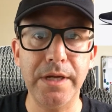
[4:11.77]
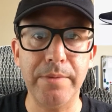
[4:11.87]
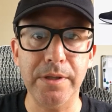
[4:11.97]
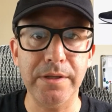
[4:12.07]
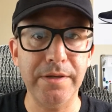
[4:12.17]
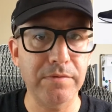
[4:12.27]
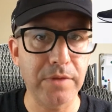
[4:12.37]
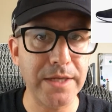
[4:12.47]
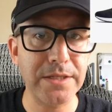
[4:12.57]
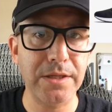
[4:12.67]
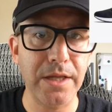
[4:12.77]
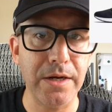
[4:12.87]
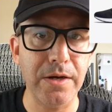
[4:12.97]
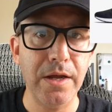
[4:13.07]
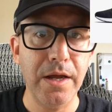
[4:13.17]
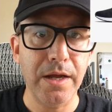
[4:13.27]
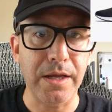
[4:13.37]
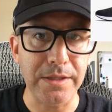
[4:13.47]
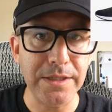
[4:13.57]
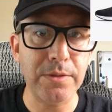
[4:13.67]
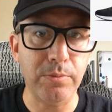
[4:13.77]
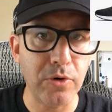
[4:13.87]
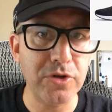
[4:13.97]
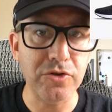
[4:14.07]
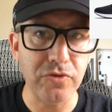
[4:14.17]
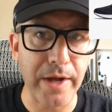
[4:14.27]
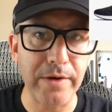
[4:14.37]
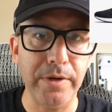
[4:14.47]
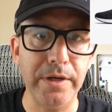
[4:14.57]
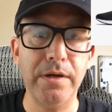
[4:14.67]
I believe, less than at least the Brooks Adrenaline.